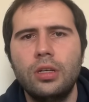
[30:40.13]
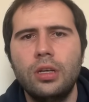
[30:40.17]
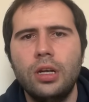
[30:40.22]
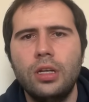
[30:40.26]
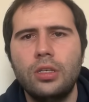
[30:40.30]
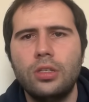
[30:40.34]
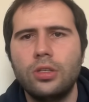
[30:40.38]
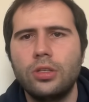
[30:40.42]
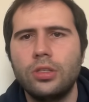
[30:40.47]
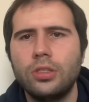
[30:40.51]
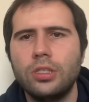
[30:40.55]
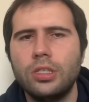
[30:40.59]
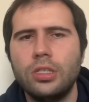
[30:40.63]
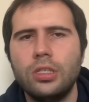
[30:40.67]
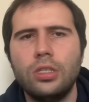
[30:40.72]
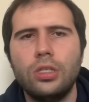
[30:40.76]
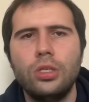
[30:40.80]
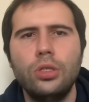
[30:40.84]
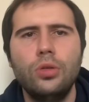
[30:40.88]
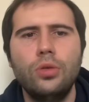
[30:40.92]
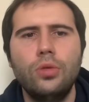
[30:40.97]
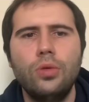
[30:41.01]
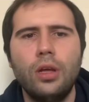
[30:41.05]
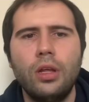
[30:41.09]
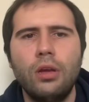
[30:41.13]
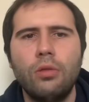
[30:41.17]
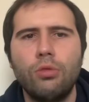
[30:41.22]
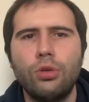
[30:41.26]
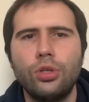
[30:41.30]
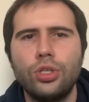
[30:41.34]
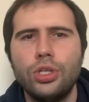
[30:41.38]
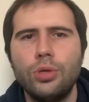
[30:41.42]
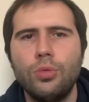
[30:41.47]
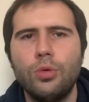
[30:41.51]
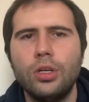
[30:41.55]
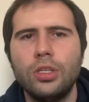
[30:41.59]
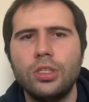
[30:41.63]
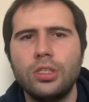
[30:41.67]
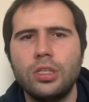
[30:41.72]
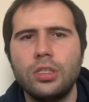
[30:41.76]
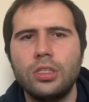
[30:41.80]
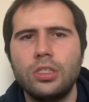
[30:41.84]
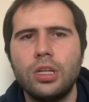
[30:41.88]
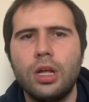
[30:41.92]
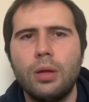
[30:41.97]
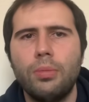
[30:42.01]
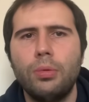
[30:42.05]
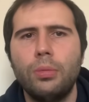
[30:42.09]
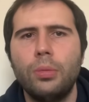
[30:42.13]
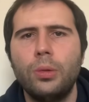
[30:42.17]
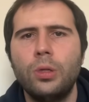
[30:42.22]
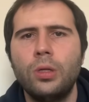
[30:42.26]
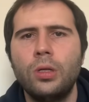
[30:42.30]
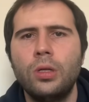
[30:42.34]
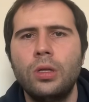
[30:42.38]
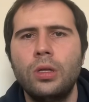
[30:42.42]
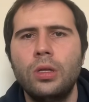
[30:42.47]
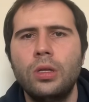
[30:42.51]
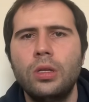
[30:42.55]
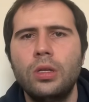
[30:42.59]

I took on c2, and rook g1 is unstoppable.